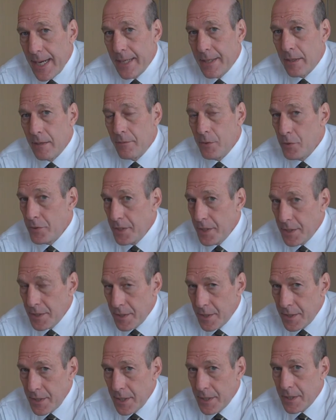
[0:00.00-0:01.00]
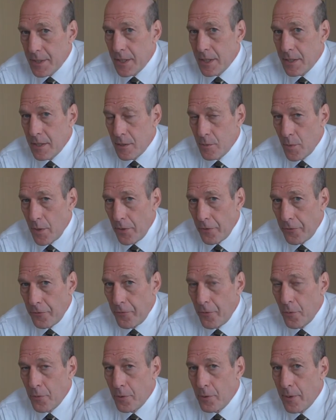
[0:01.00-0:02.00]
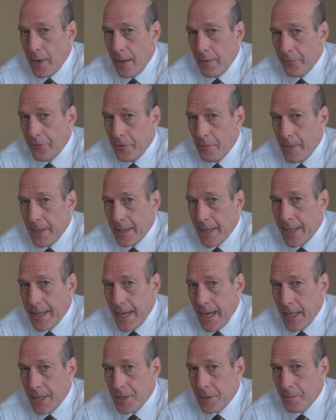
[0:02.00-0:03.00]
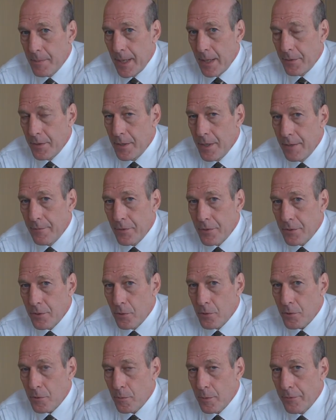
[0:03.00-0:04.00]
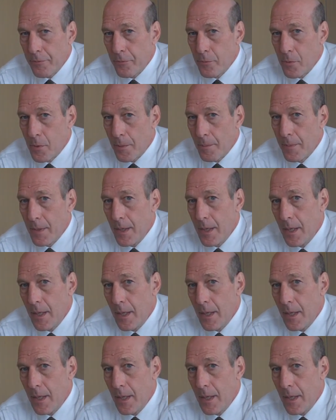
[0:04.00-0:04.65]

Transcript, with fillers: data, using statistics as well as photographs to make a case about the need for social reform.